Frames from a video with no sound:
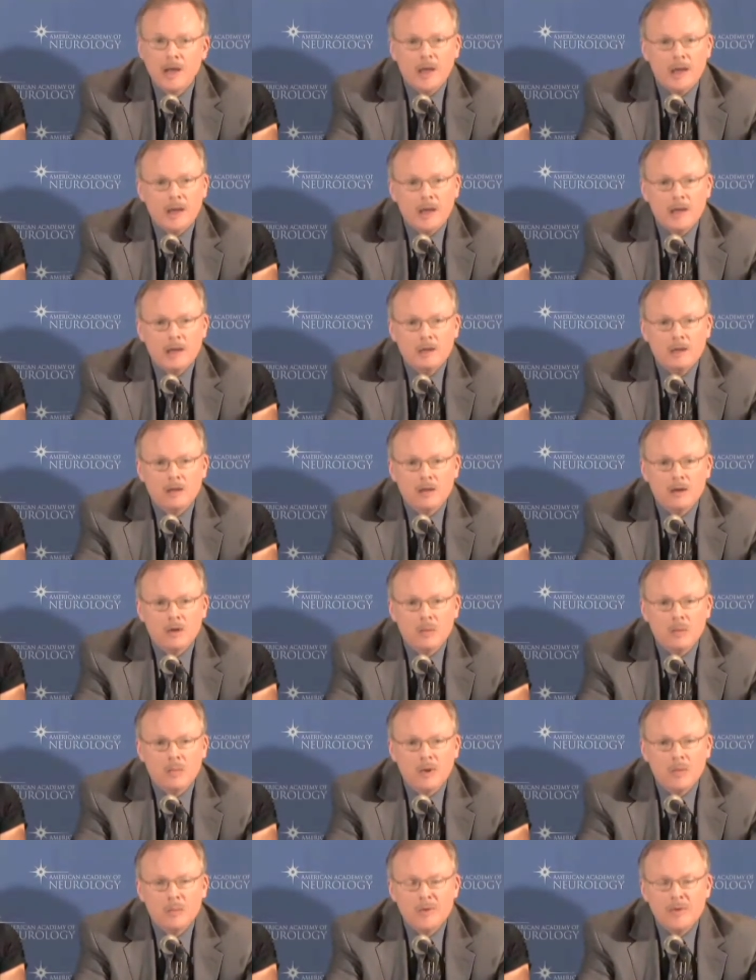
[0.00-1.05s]
And uh,
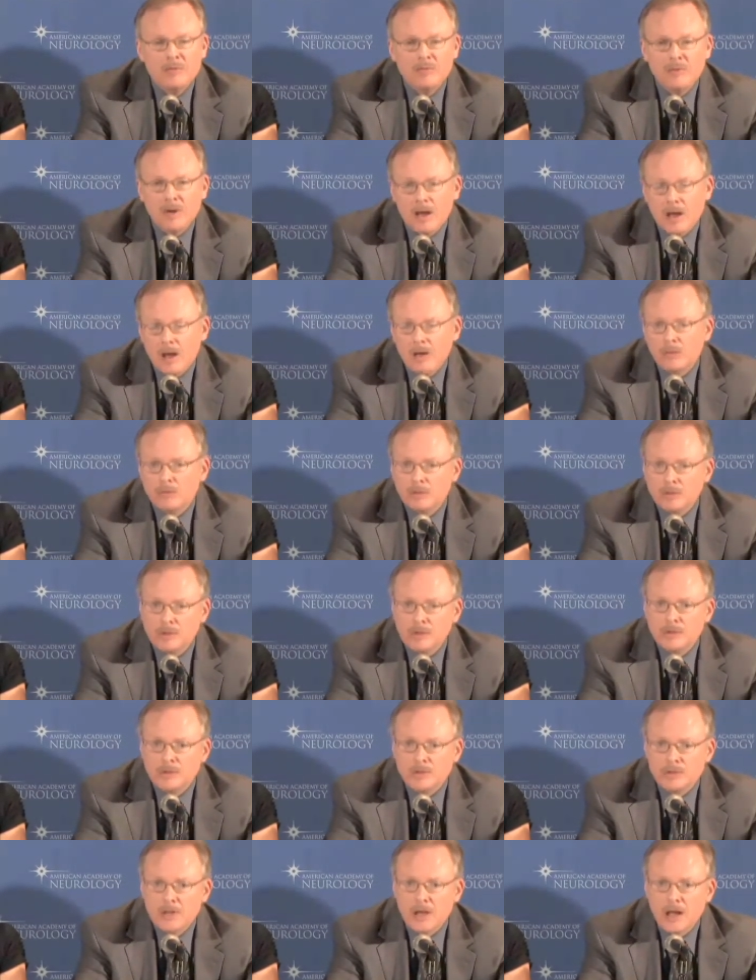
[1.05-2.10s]
what we found, uh,
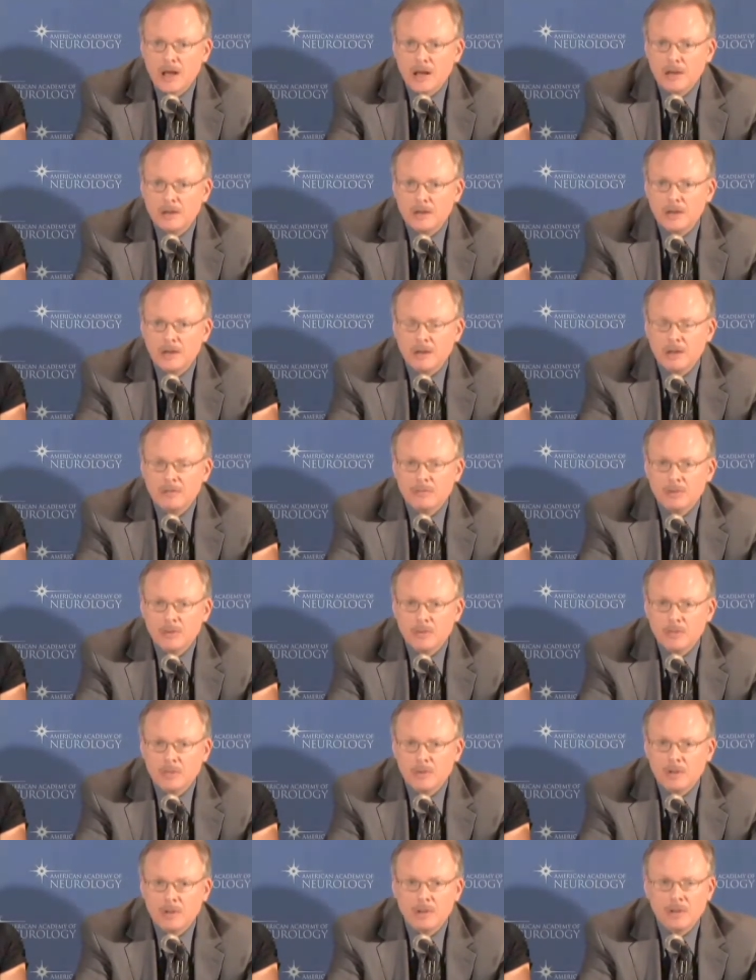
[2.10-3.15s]
just to highlight a
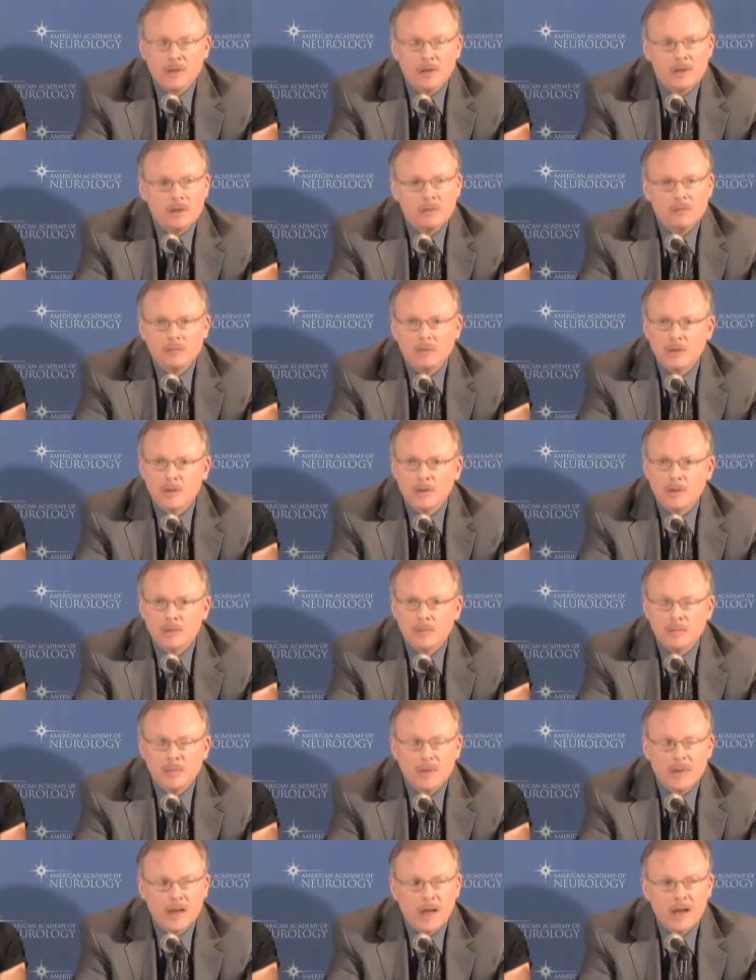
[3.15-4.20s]
few of the things, uh,
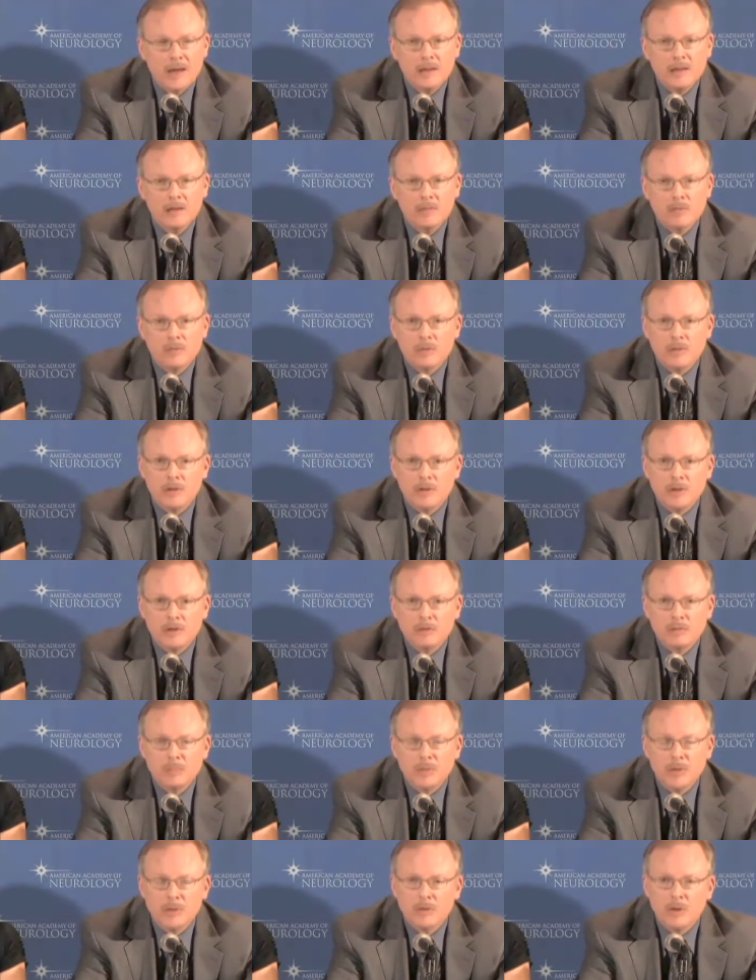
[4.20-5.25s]
high level
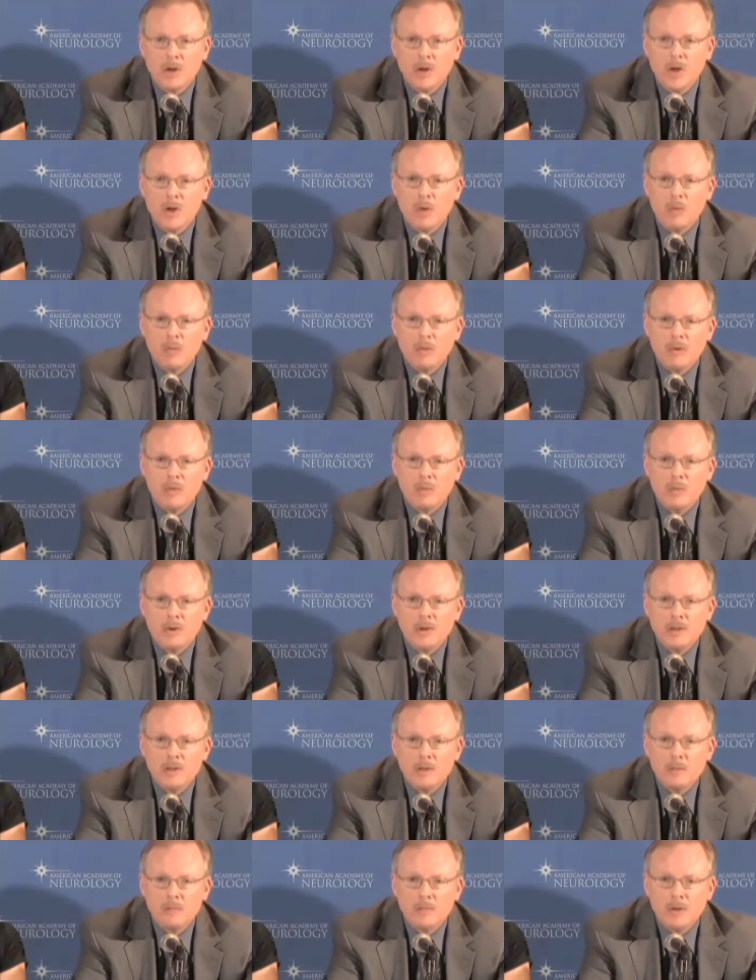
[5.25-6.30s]
things, but well, one
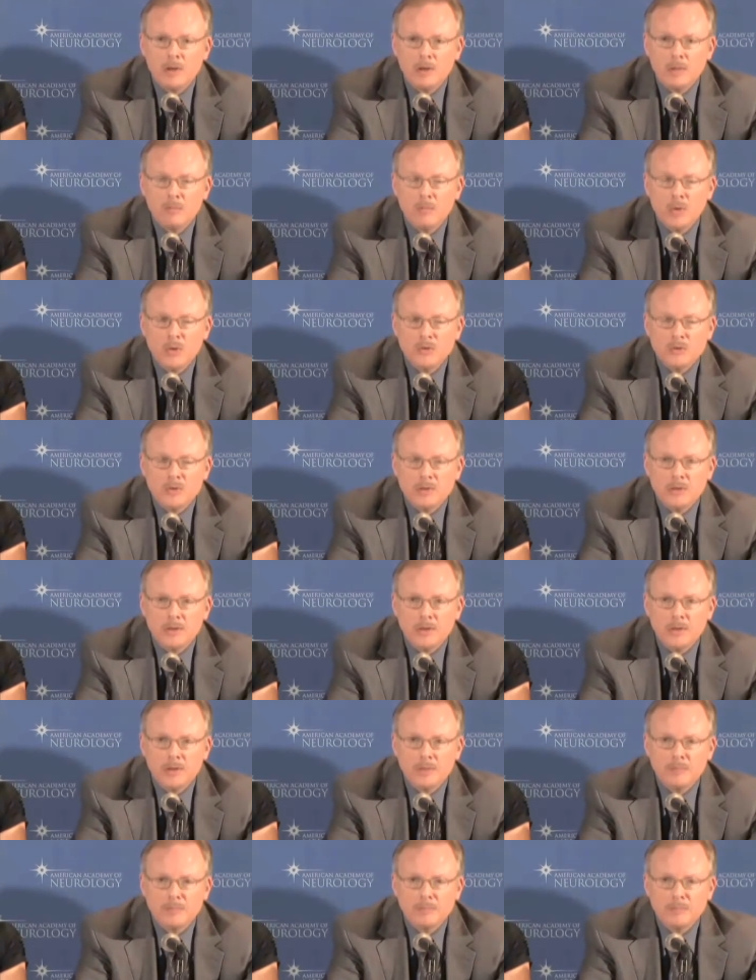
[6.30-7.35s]
of the uh, most
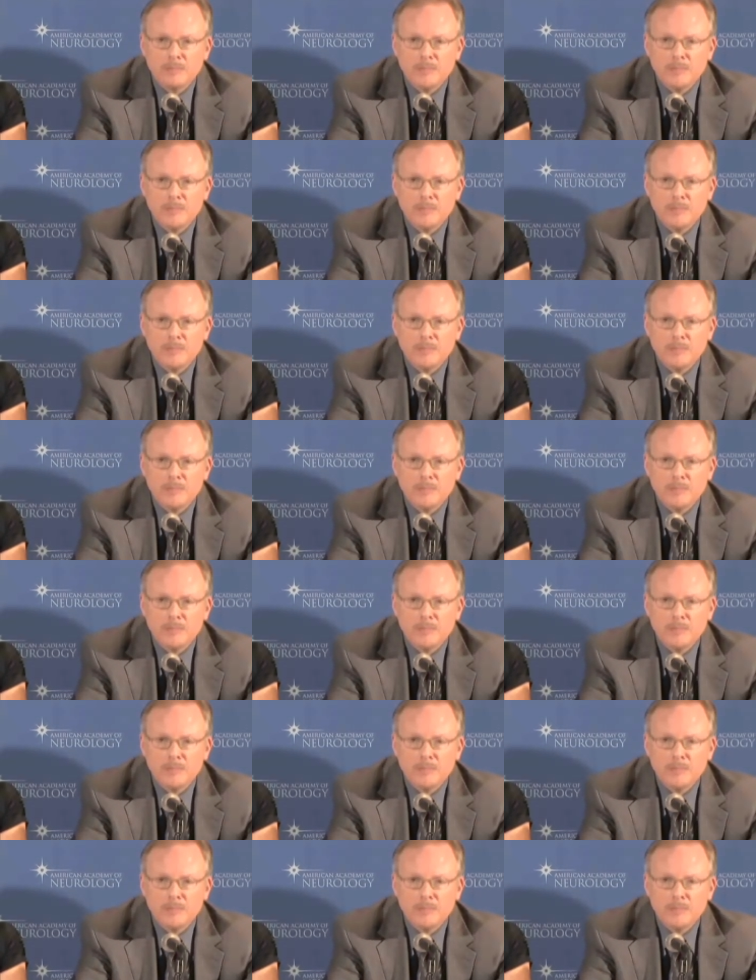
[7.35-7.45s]
uh,